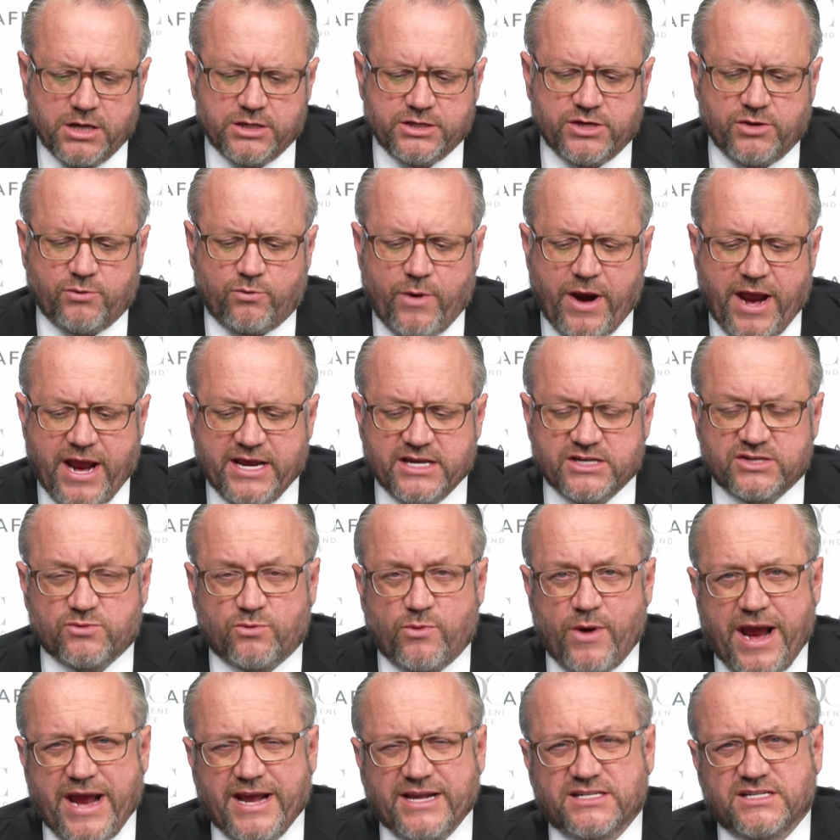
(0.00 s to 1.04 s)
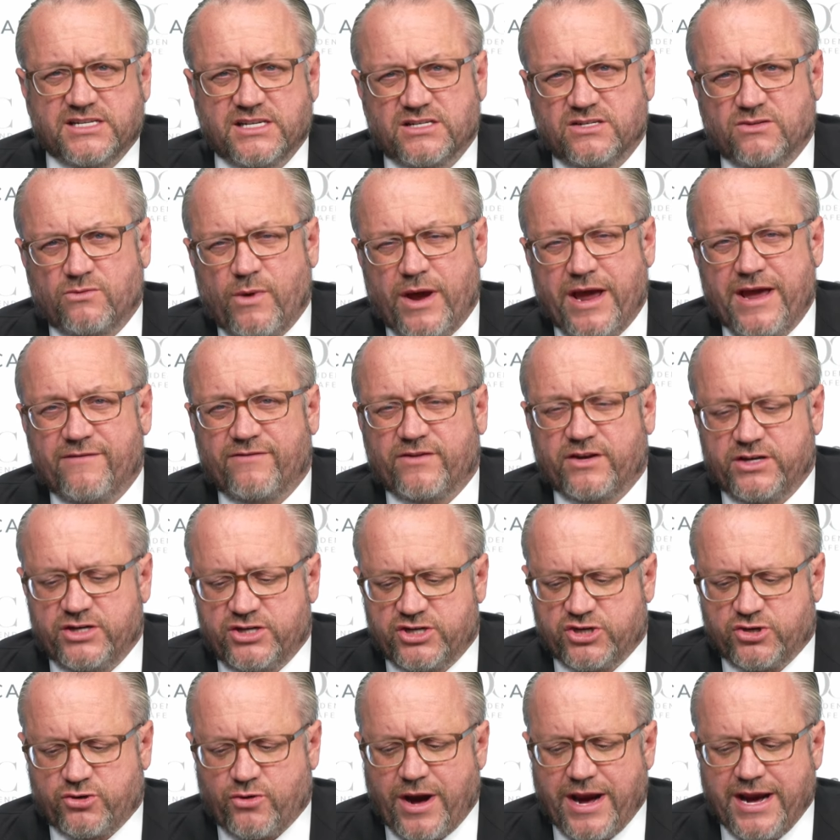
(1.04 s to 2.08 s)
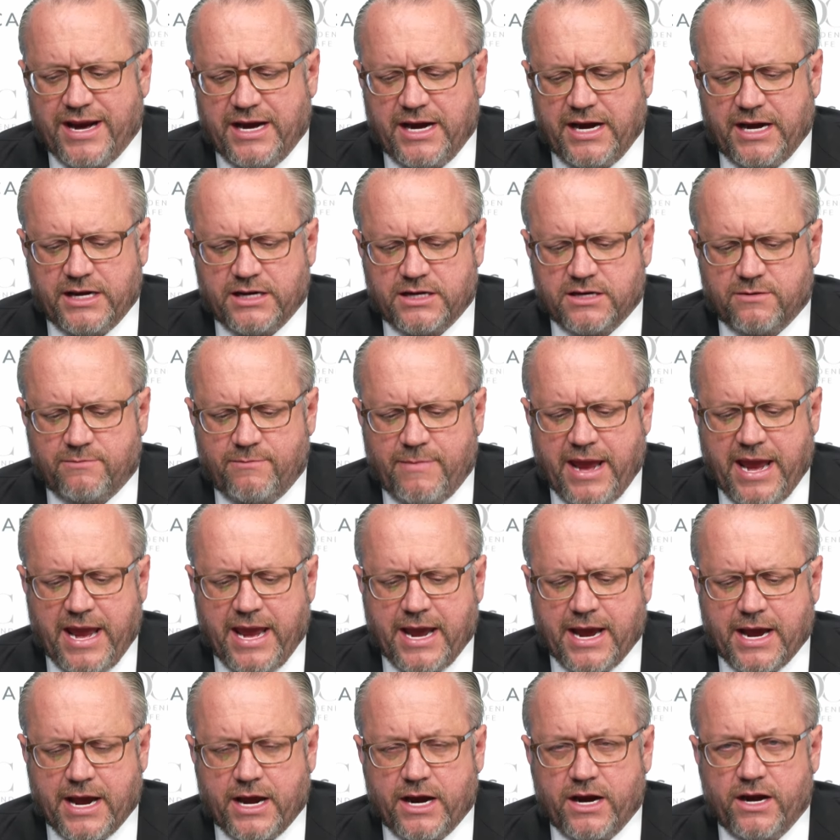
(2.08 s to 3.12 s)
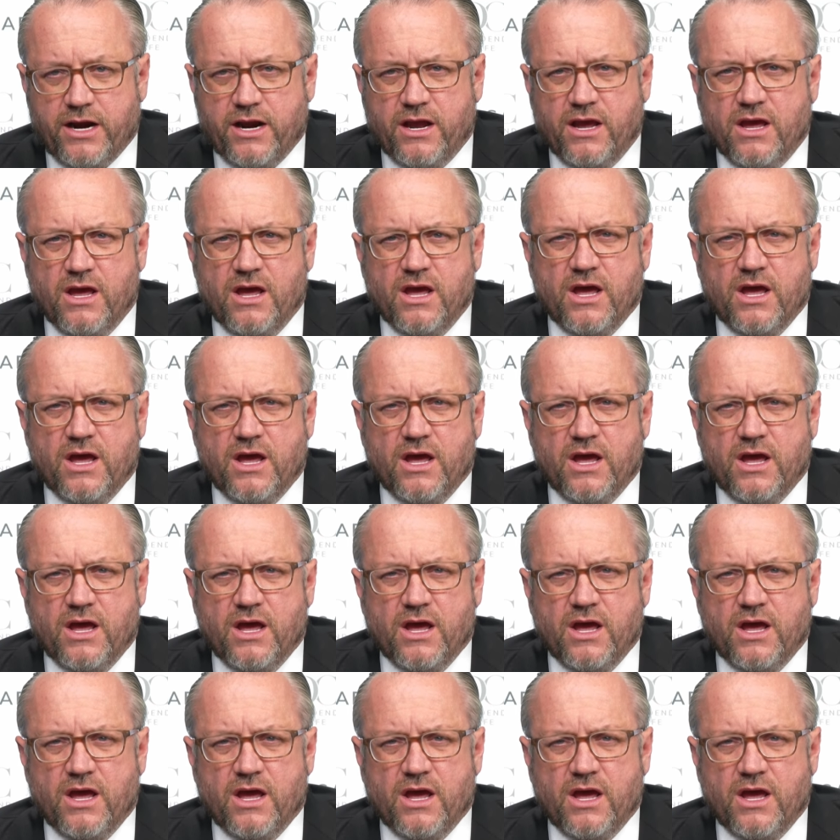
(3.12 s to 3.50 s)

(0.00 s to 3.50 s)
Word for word: to raise rates as a way of constraining demand,